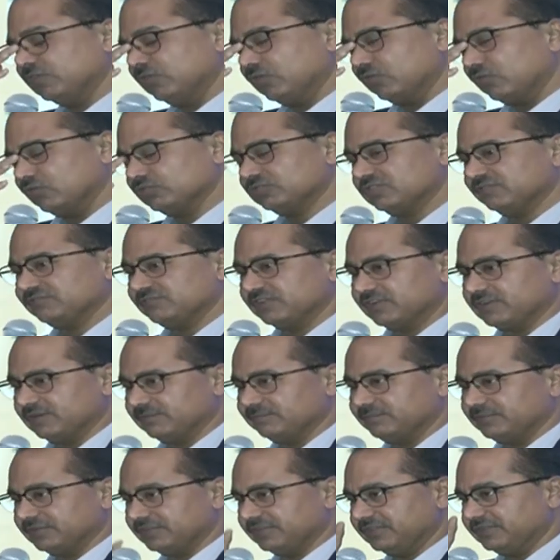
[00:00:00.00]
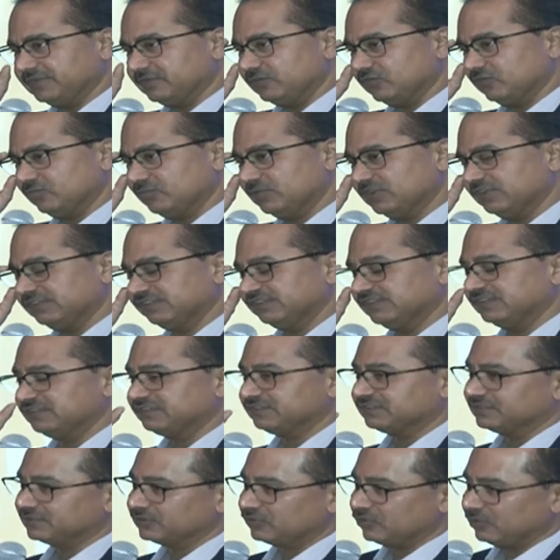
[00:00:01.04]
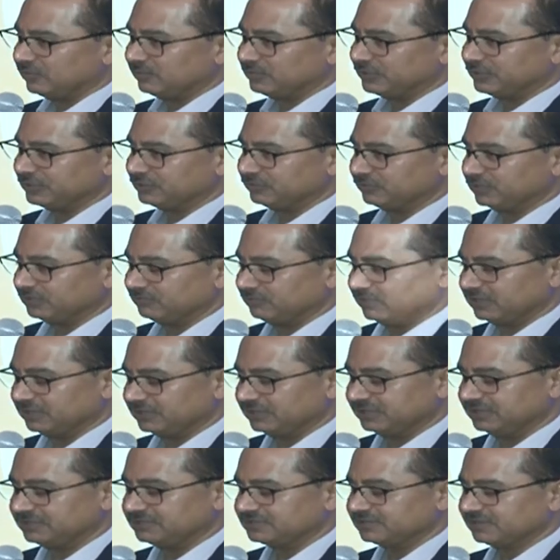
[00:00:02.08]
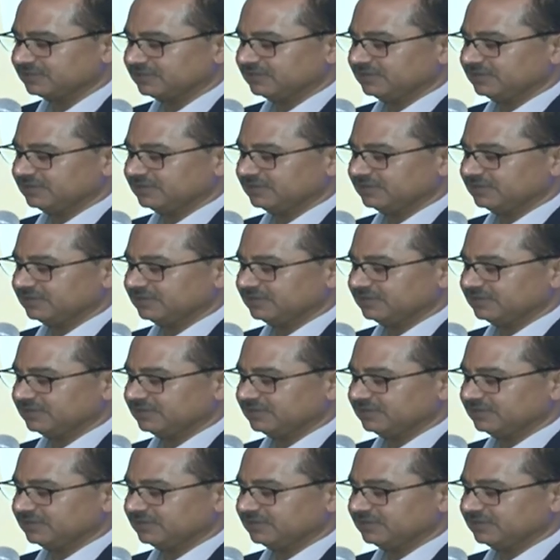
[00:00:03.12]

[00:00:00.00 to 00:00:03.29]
growth of the company, globalization, competitive advantage.